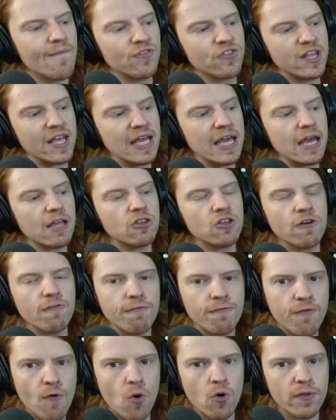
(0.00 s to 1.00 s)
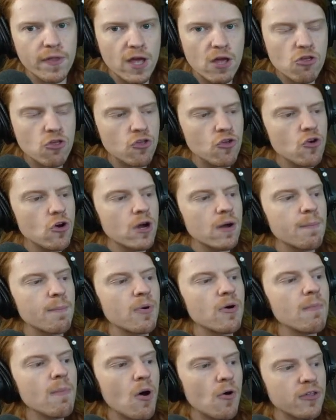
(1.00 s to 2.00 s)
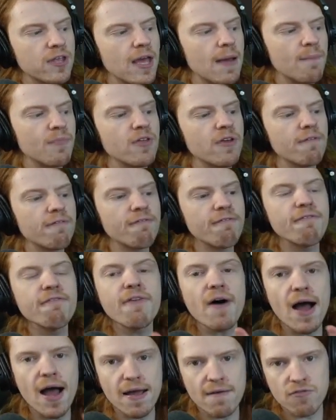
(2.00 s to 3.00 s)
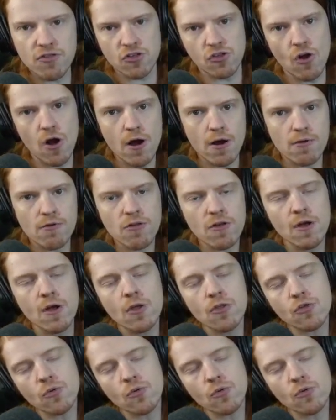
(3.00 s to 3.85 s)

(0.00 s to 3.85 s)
to get to 40 so you can promote him to five stars. The